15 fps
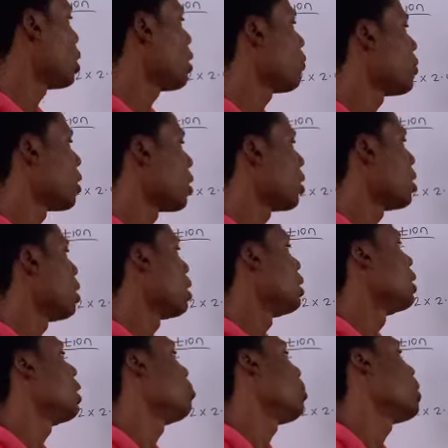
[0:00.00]
have here.
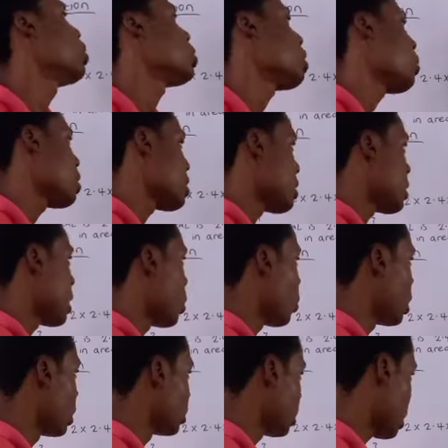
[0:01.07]
Then minus our theta
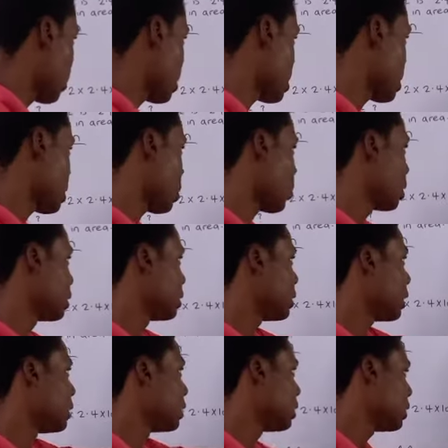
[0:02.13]
1. Our theta 1 is
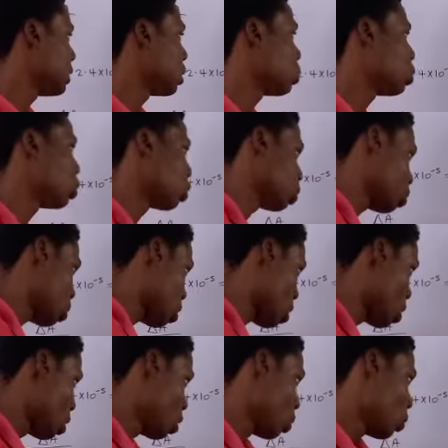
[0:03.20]
10 degrees Celsius,
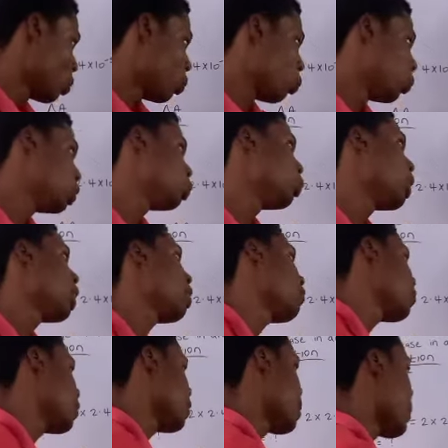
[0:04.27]
which we have
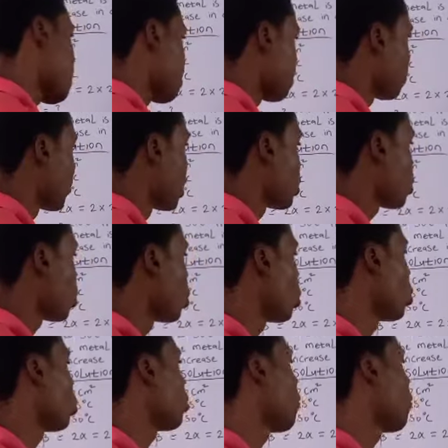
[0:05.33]
here. So